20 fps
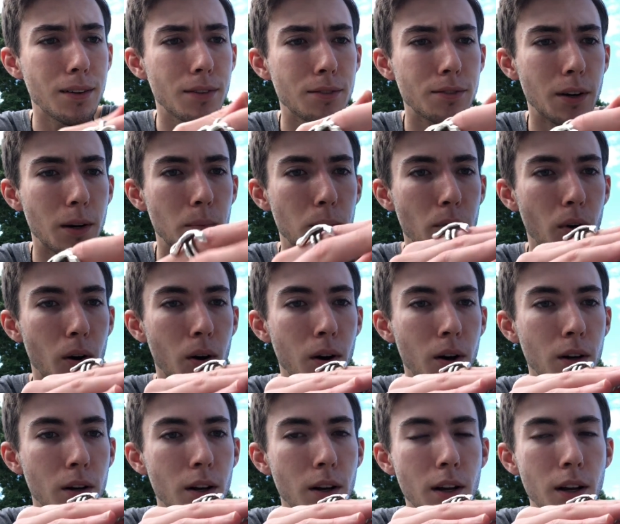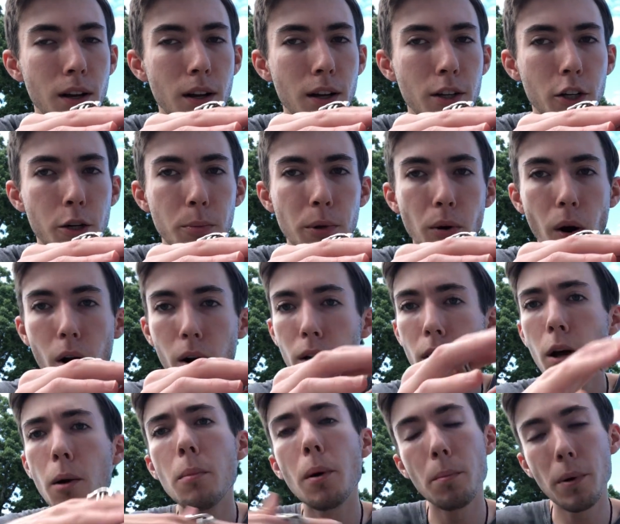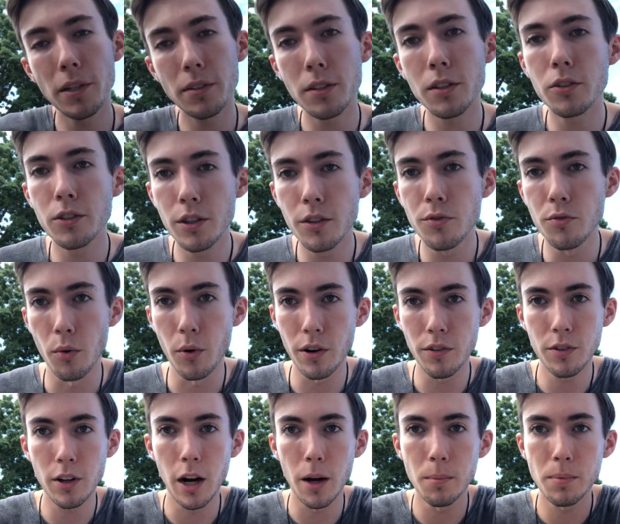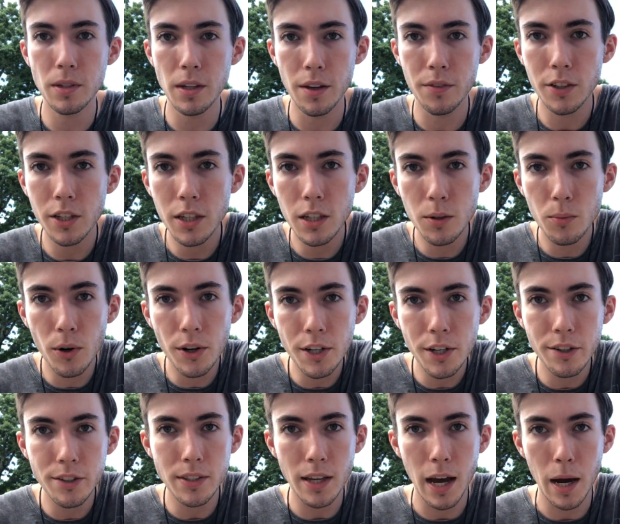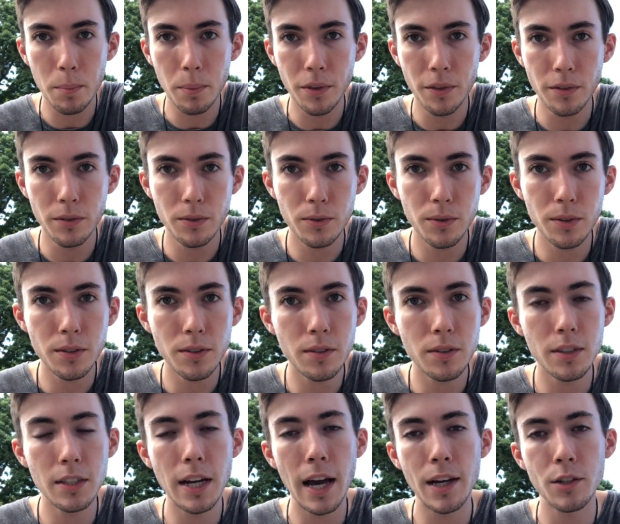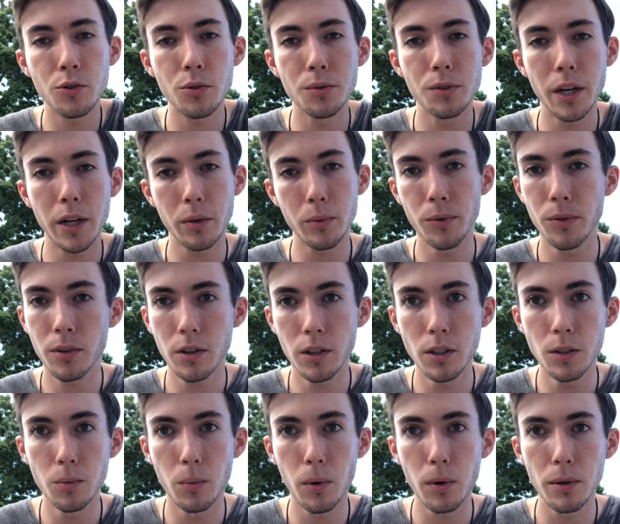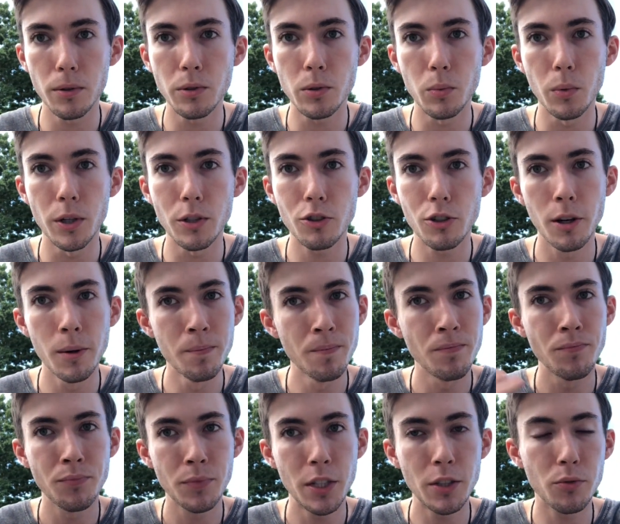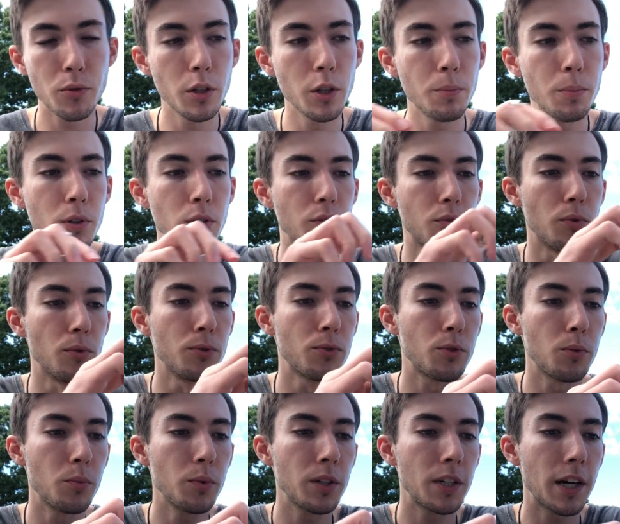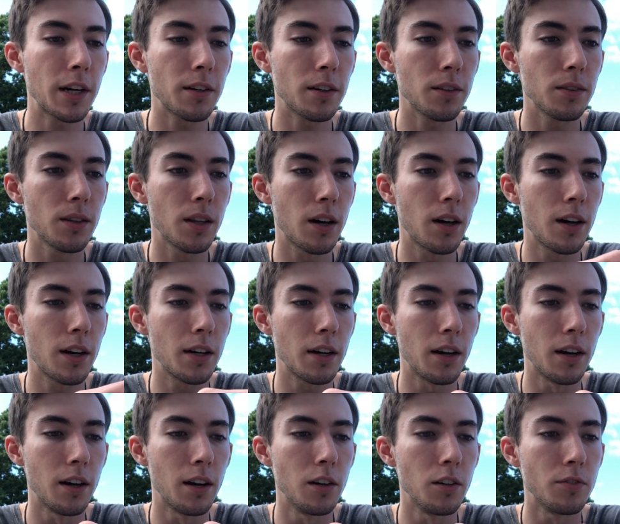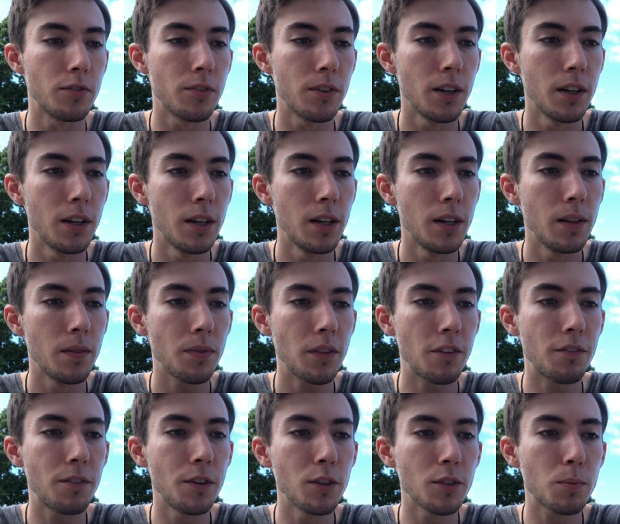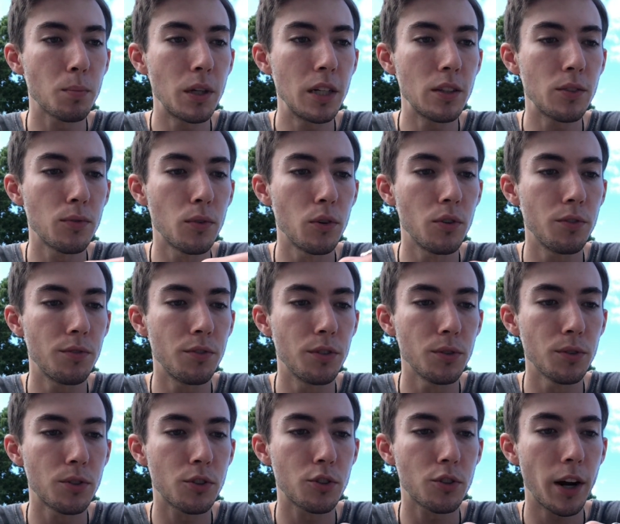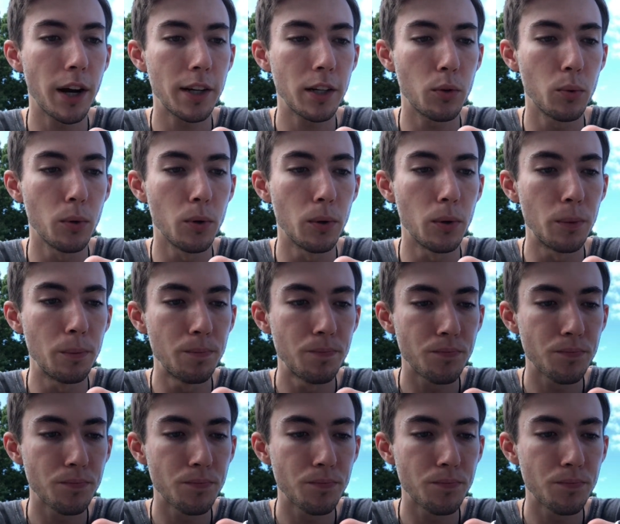If I'm wrong, could be wrong. But basically the four of cups. And the key word here is apathy. So this is a natural deck with keywords, which is really beautiful. So we get a lot of, it feels peaceful, it feels tranquil.